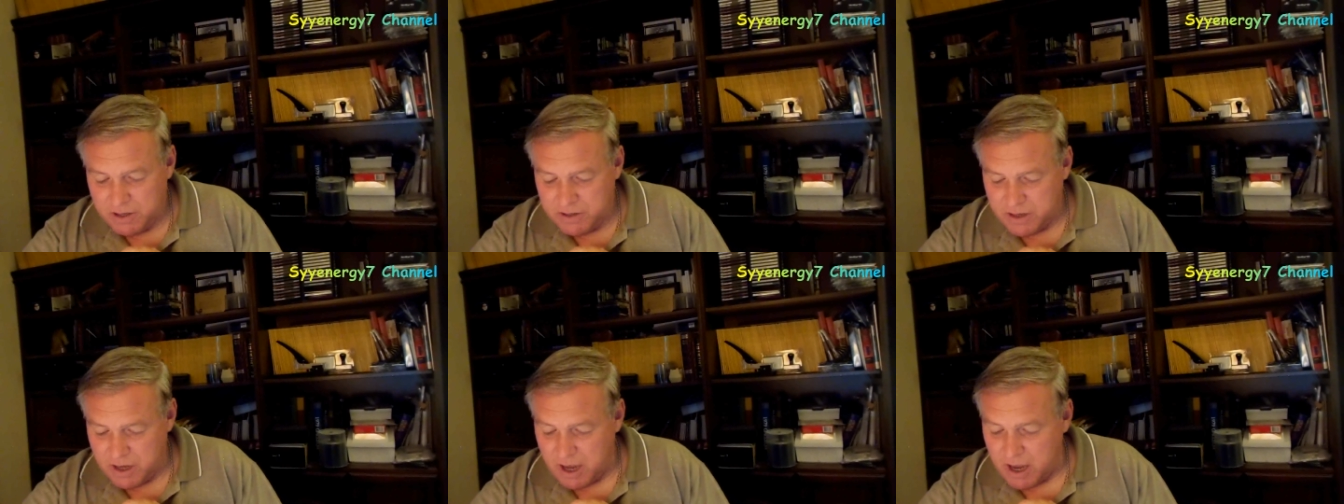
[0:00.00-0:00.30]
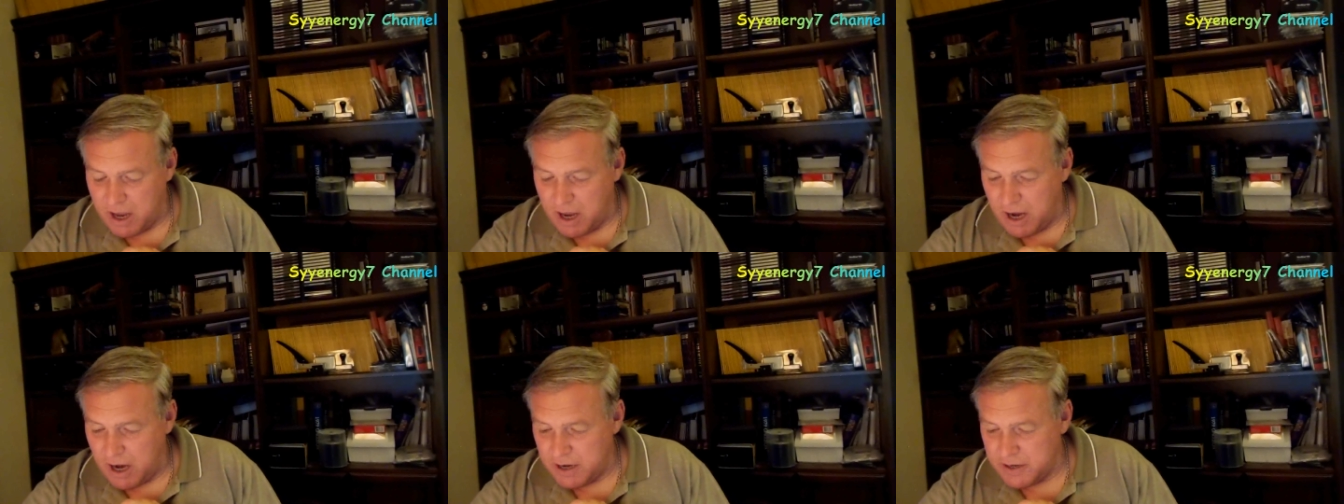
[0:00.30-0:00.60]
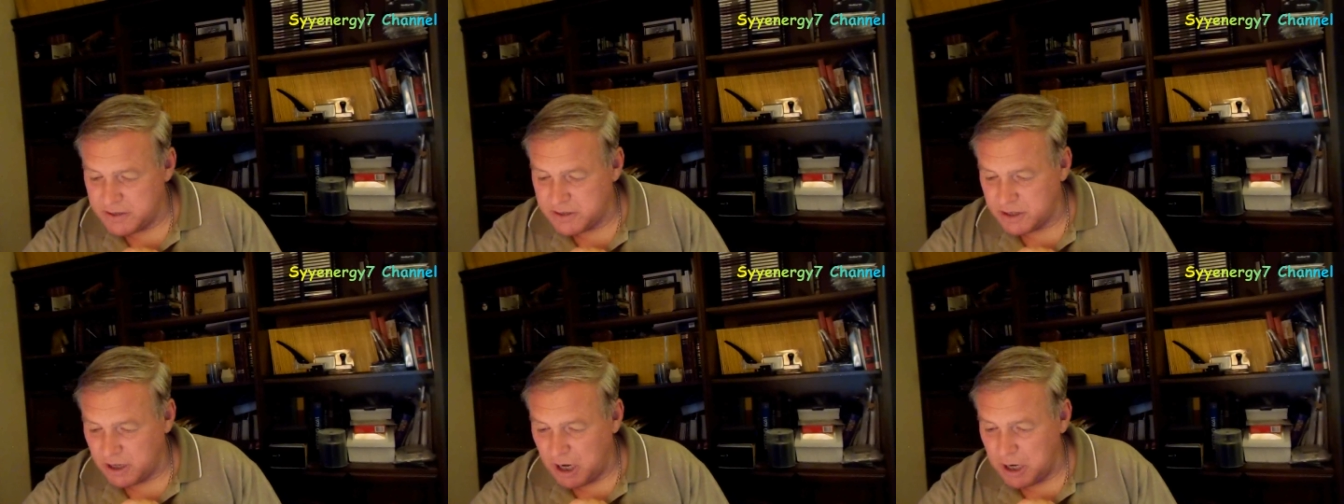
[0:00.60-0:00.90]
They
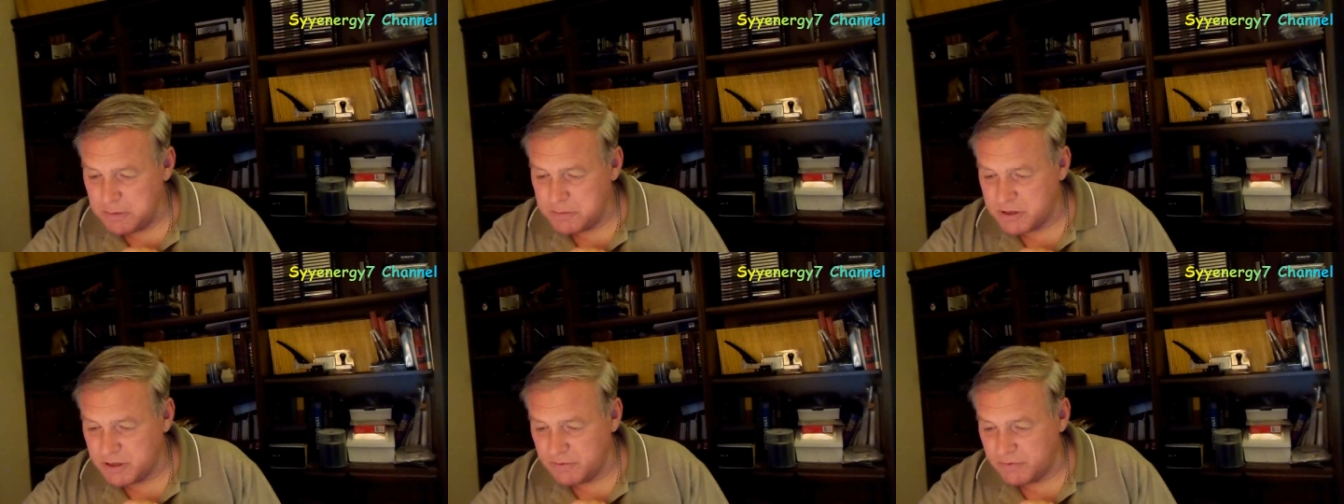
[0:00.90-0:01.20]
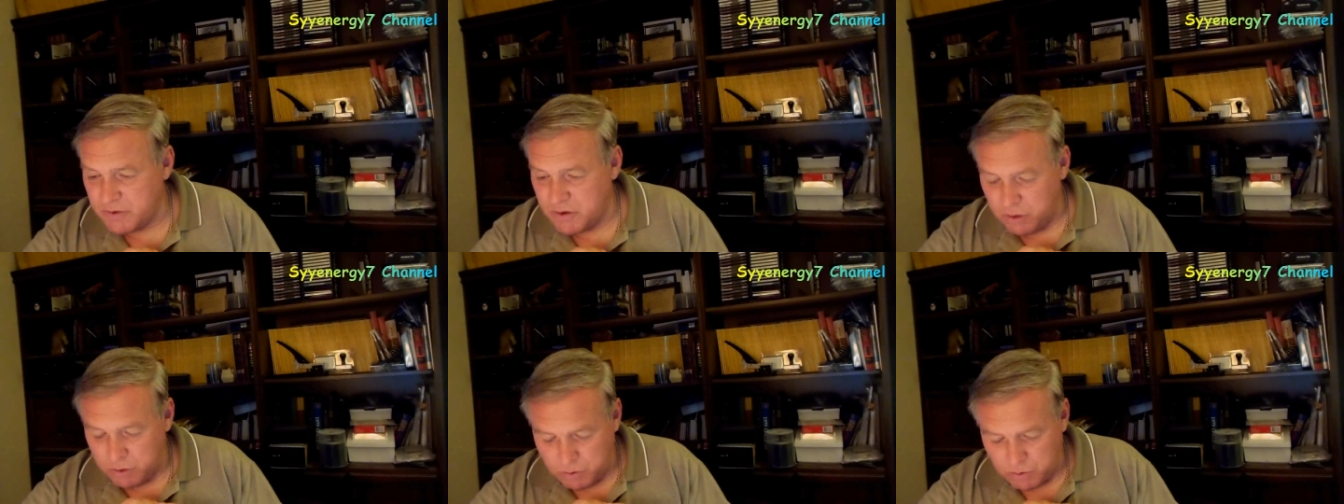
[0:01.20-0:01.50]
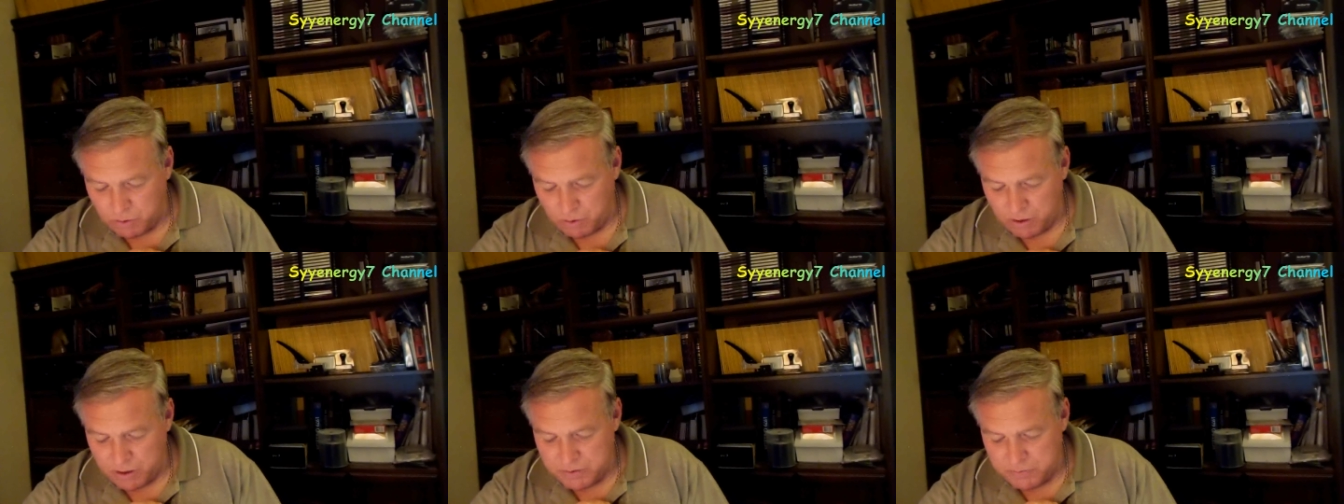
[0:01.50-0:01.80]
had types of
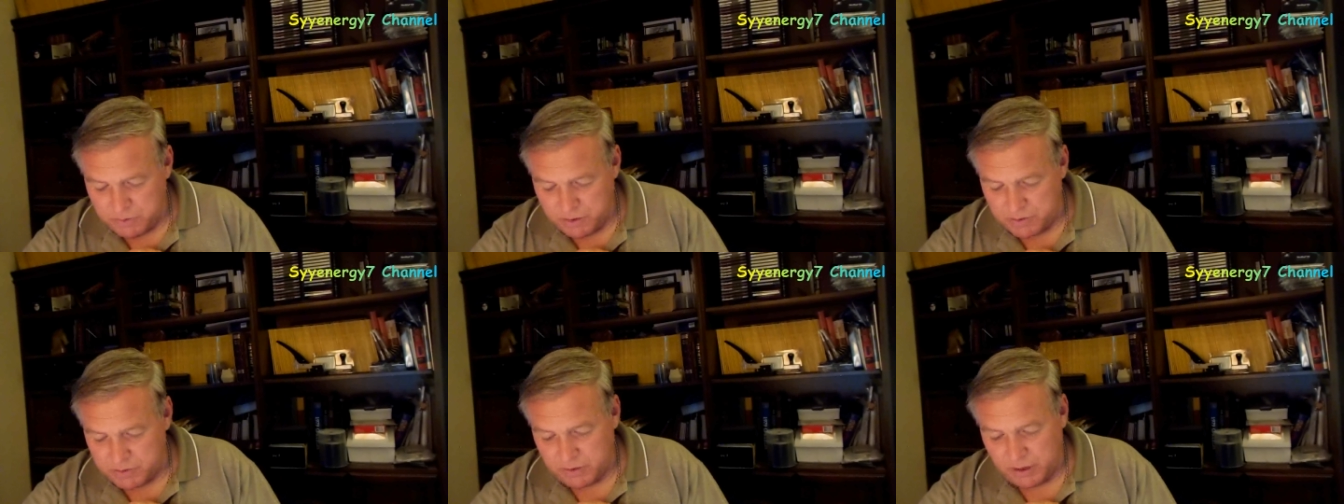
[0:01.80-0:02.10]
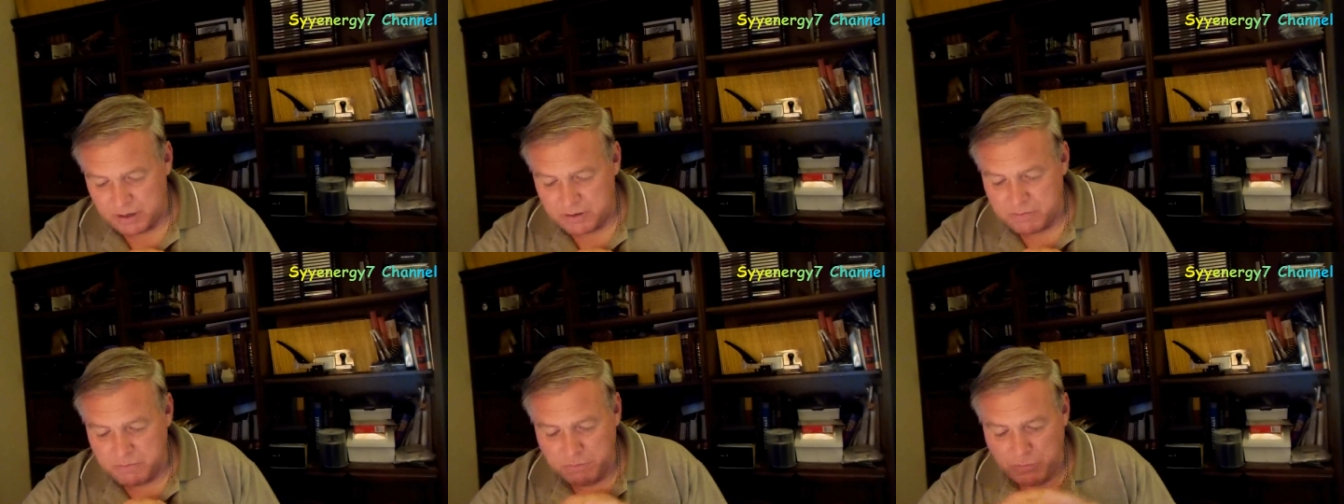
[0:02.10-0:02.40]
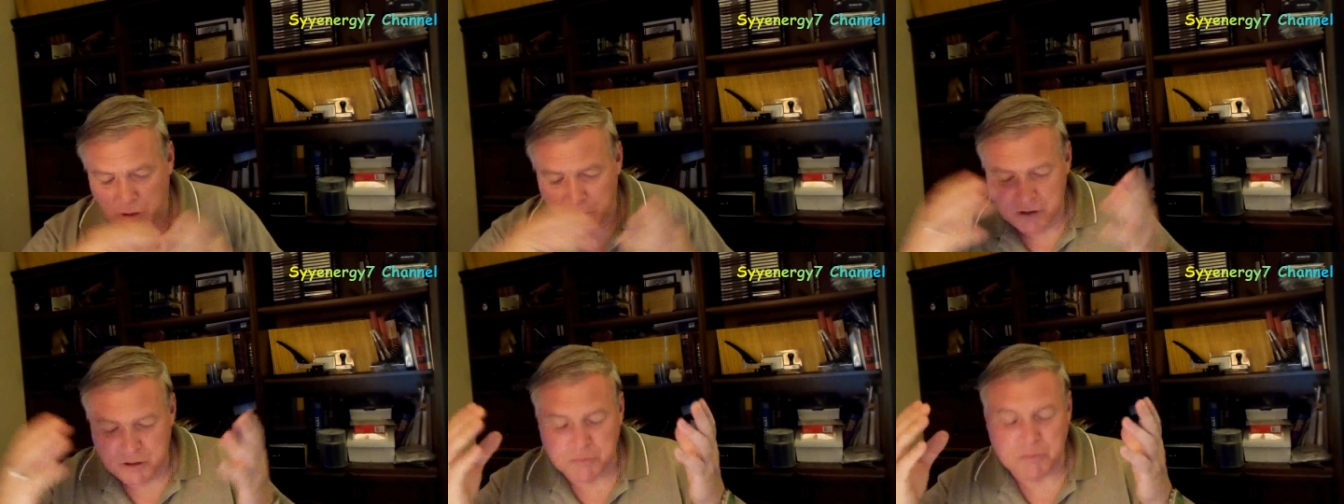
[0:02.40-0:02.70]
corn with like
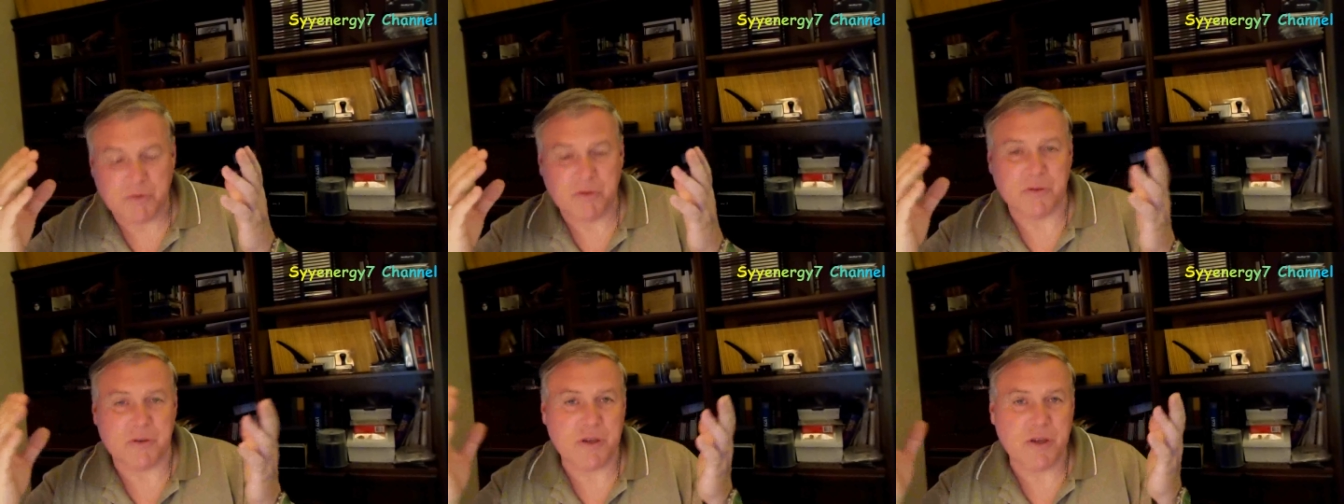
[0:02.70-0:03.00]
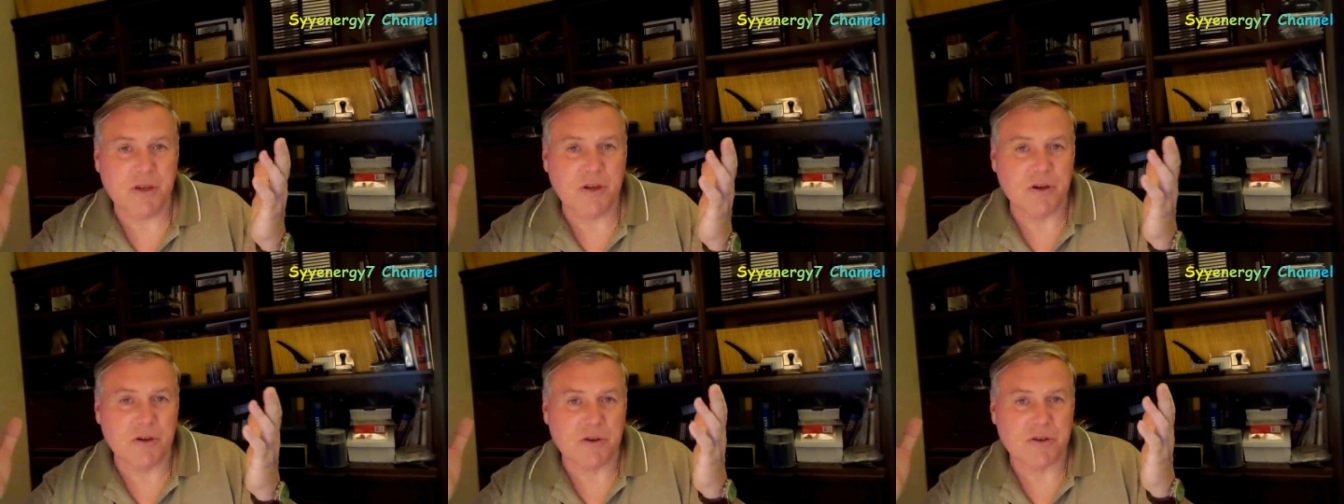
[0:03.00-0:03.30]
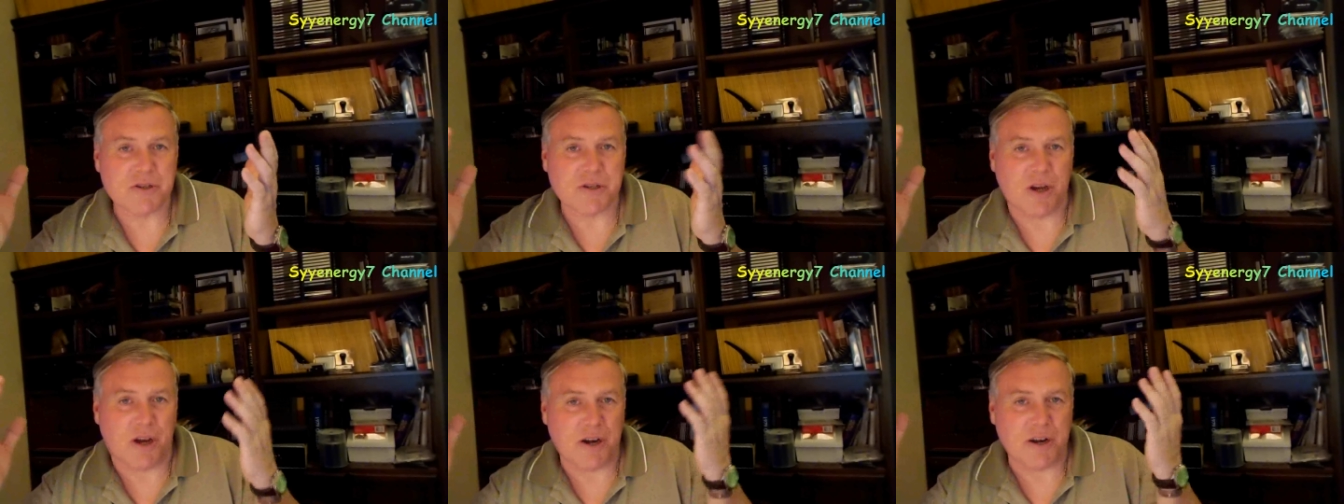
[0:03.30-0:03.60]
multiple
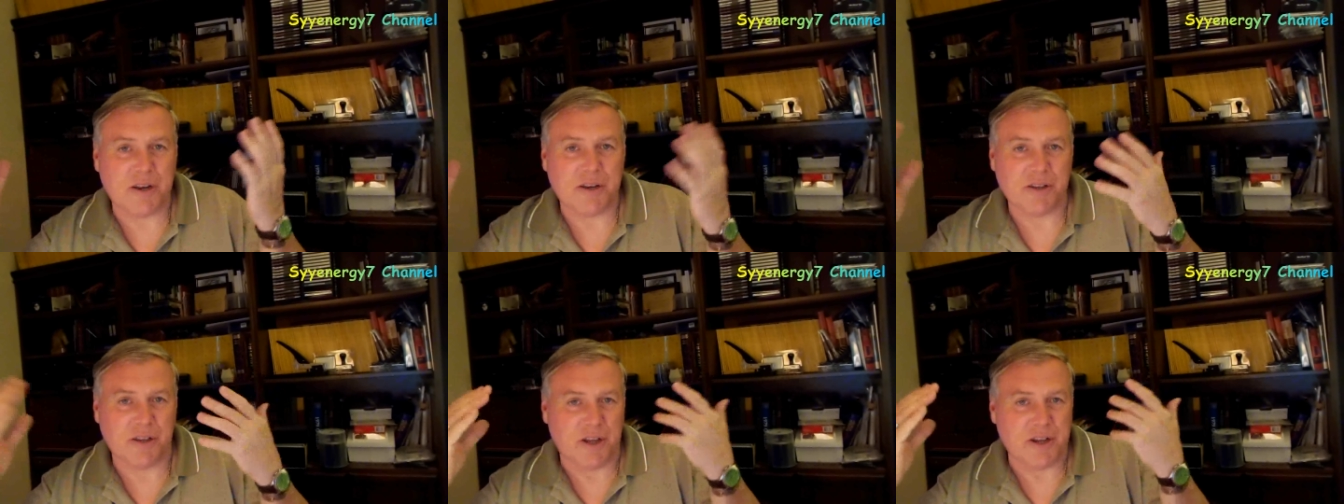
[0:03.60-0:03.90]
ears on it,